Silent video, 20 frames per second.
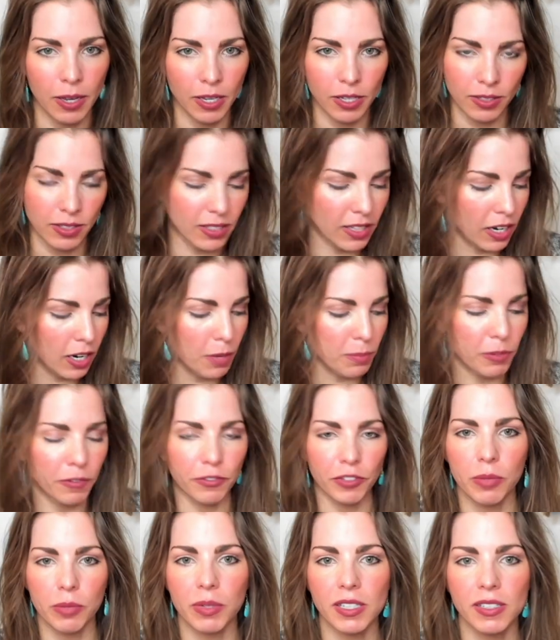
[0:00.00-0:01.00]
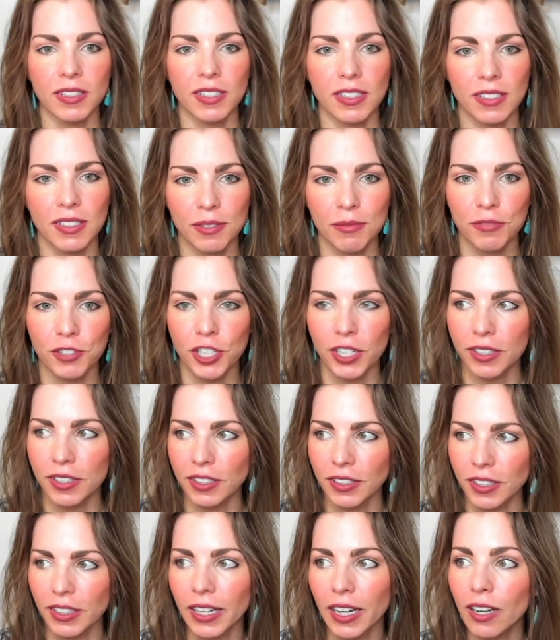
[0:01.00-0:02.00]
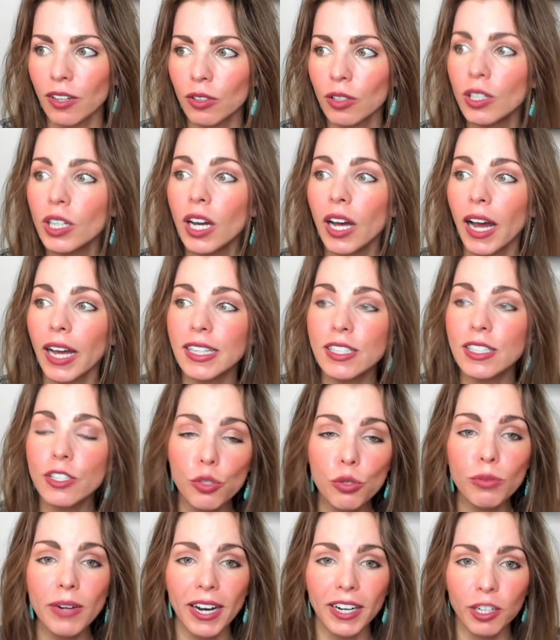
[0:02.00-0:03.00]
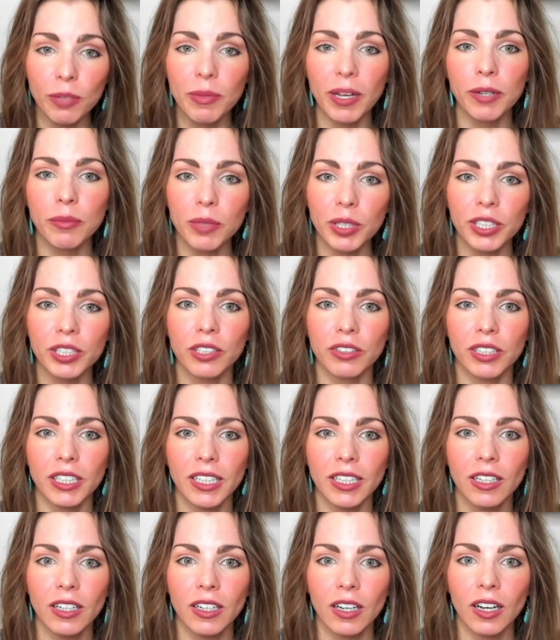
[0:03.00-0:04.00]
Set up a free business checking account. I do recommend Mercury.